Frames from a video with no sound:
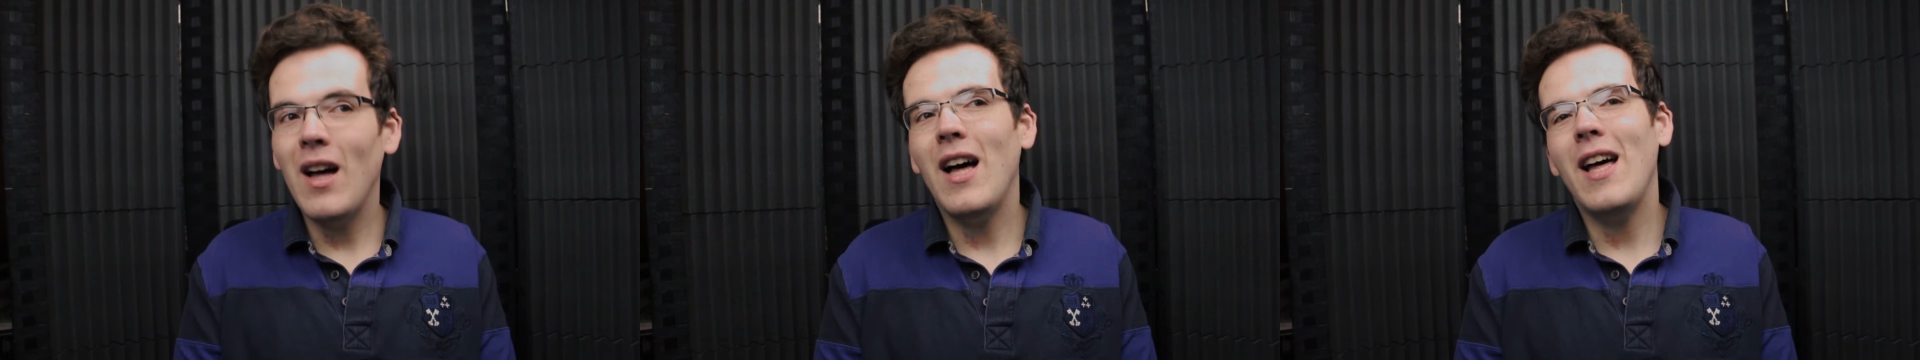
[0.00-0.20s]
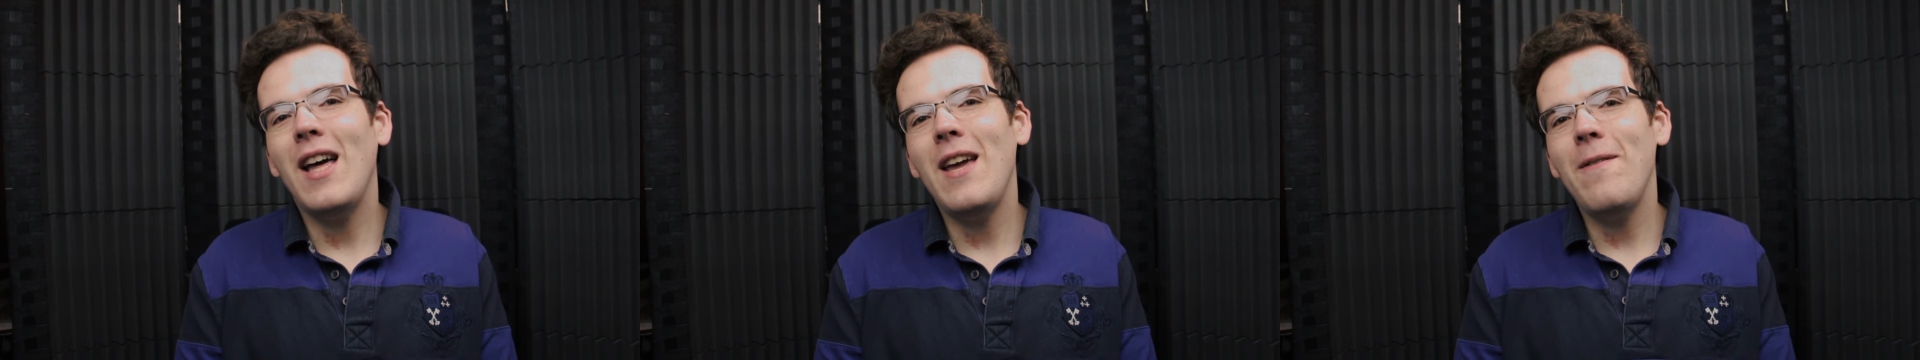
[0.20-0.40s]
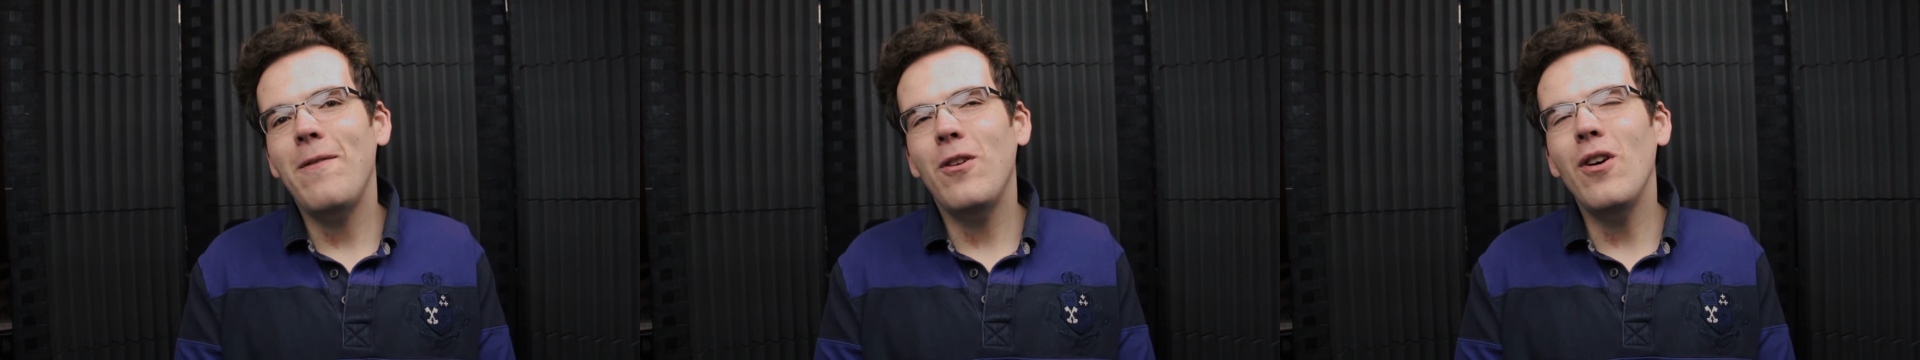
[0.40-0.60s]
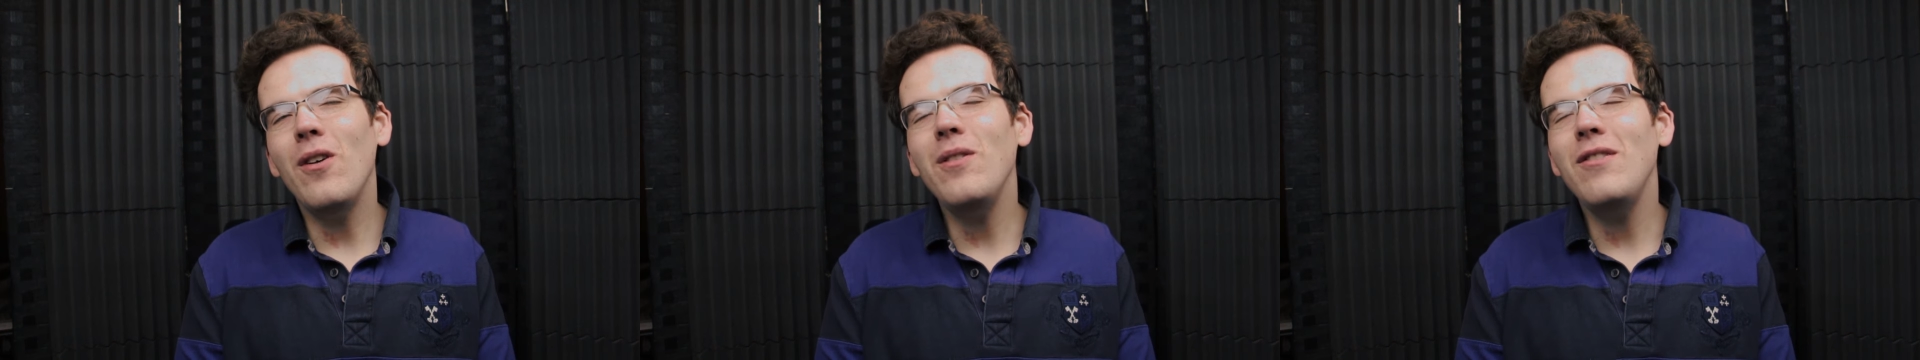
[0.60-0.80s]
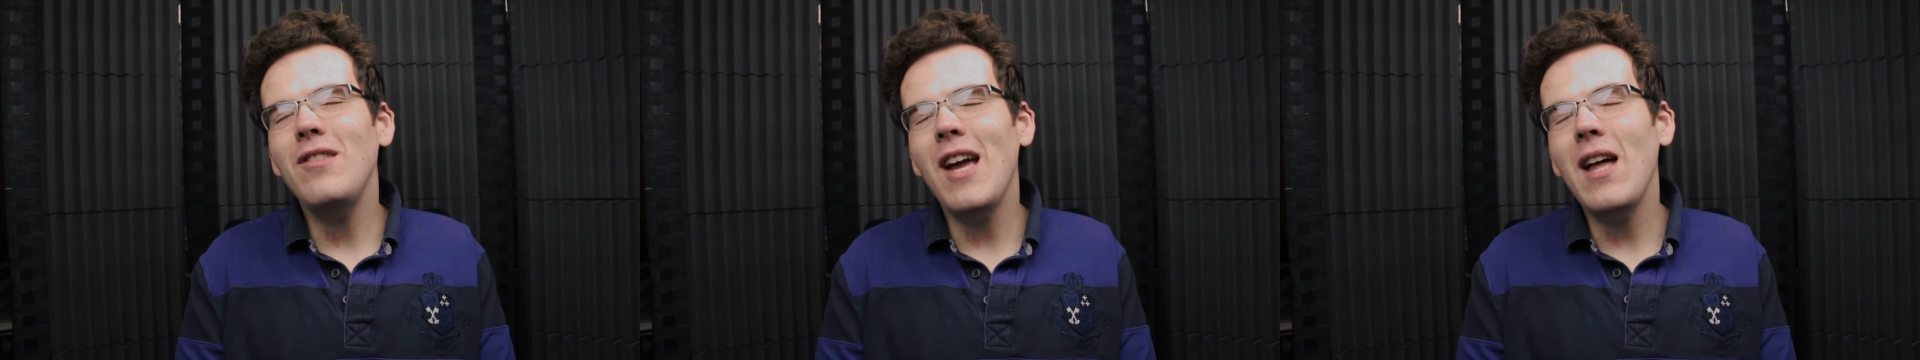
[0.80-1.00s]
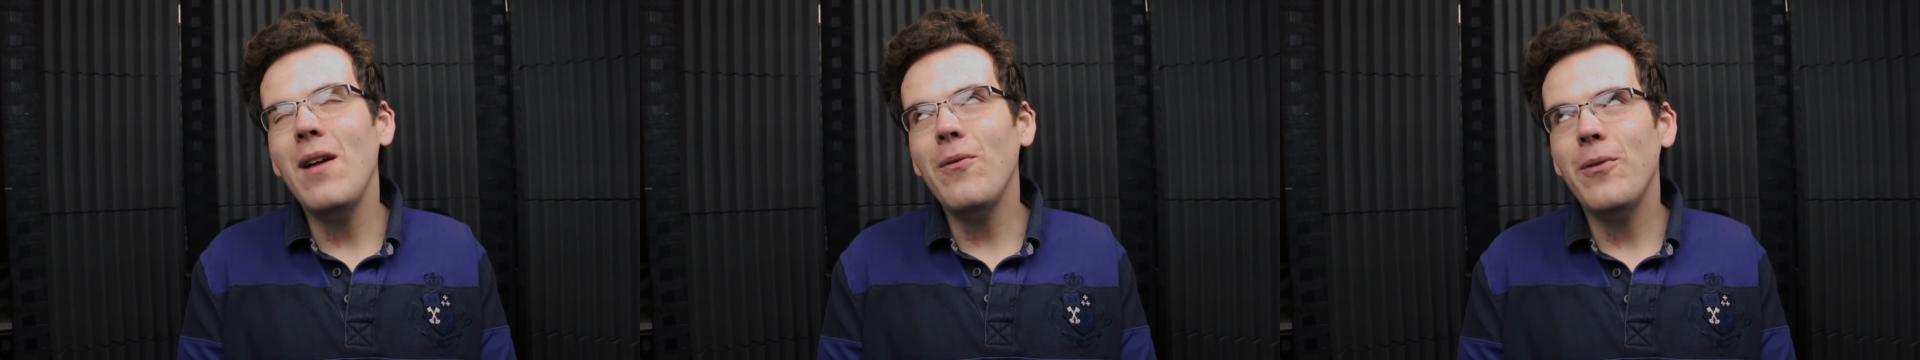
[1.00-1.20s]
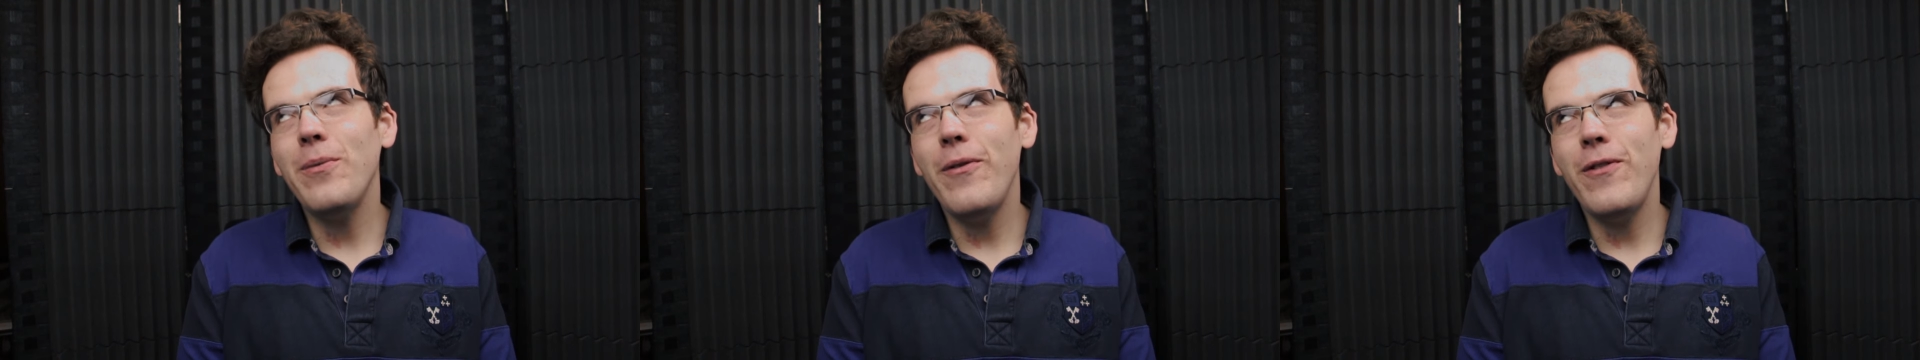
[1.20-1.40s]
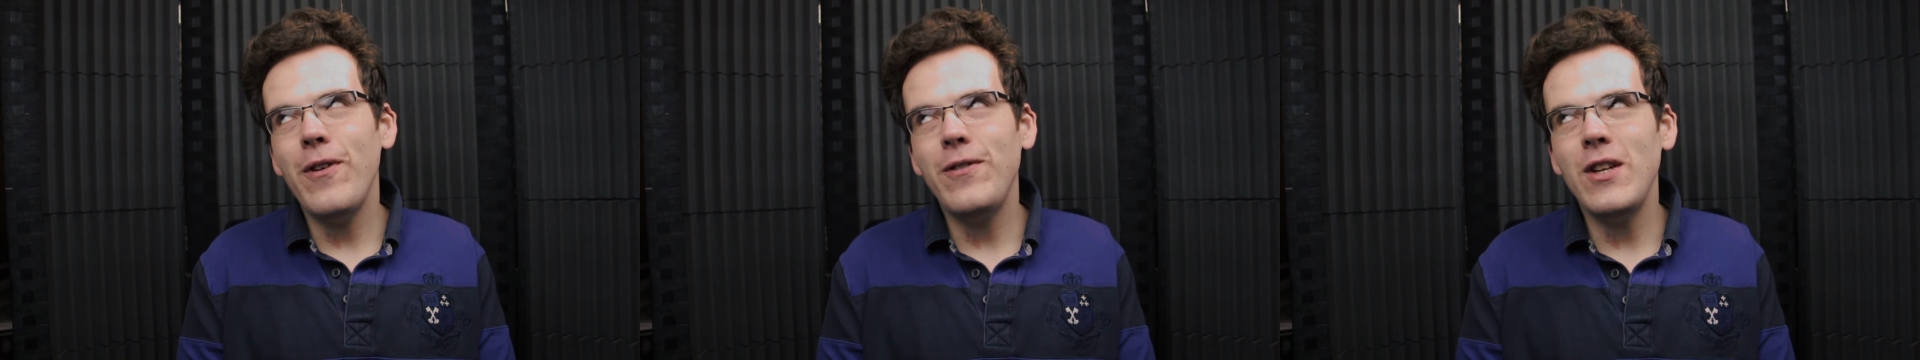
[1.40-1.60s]
I've gone down from
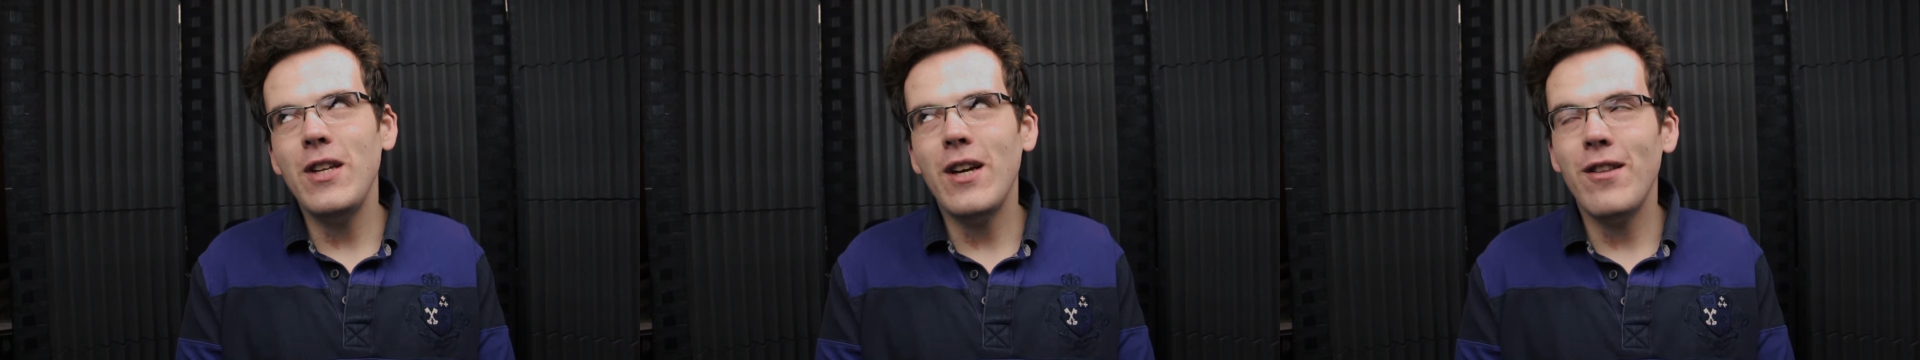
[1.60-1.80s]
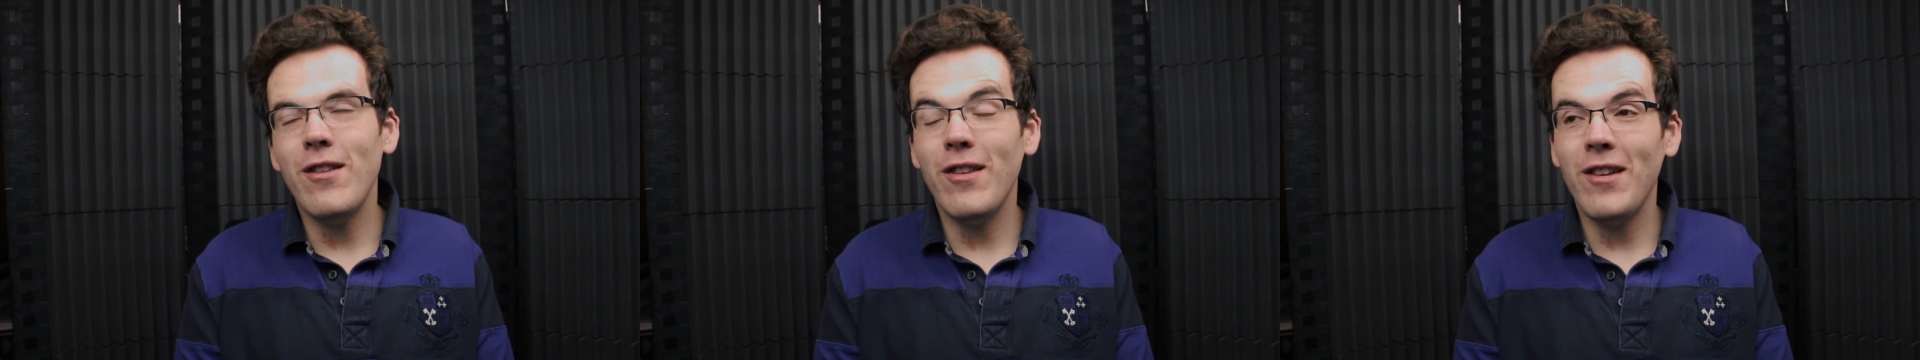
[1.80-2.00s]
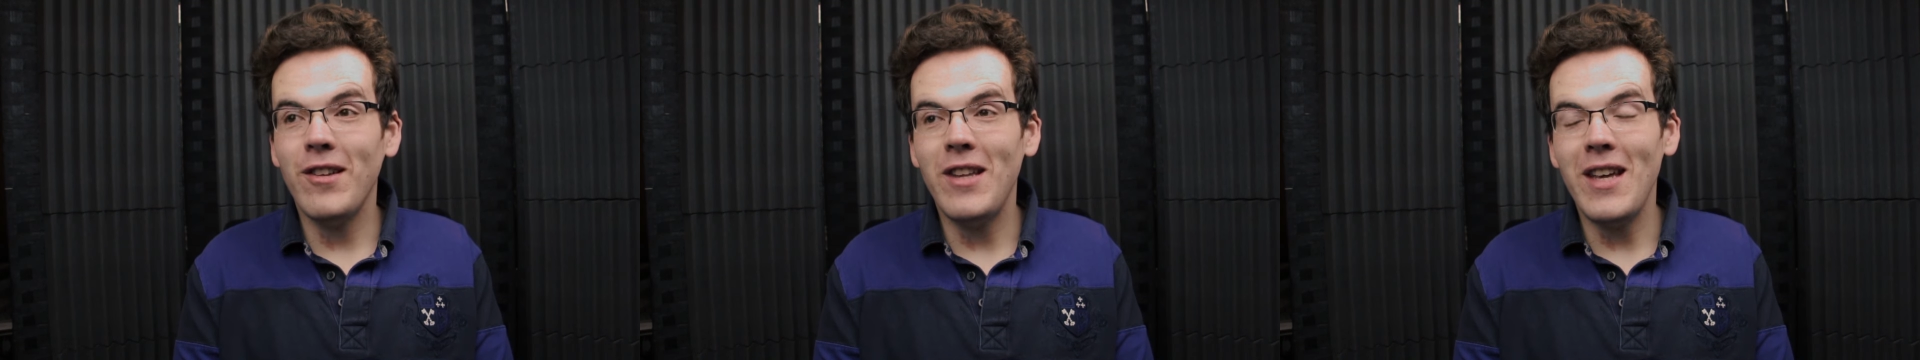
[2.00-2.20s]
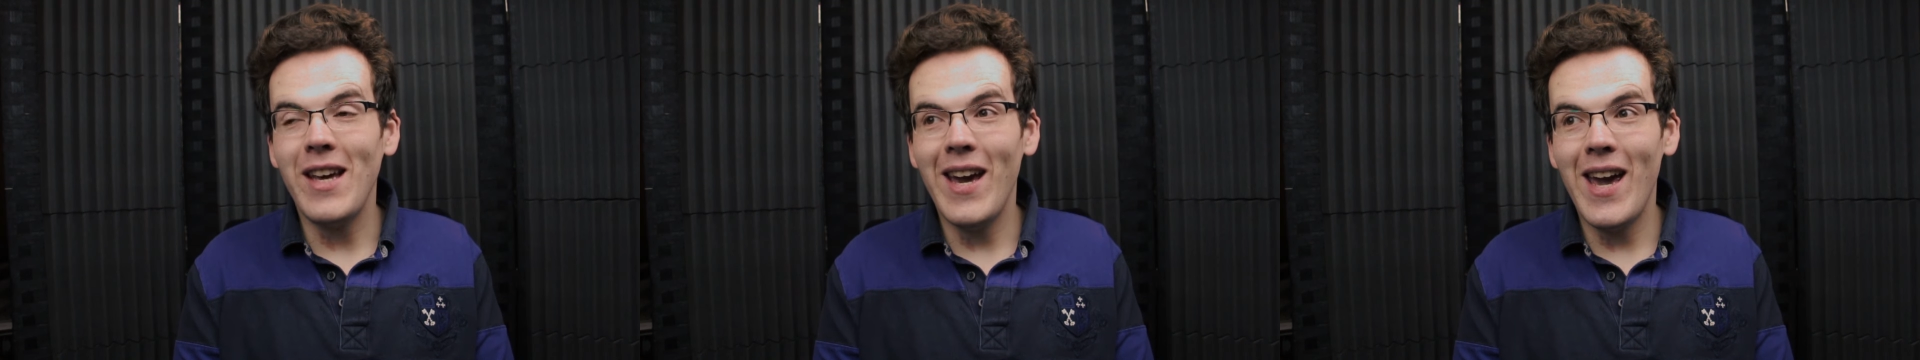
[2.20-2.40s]
the fifty-nine sixty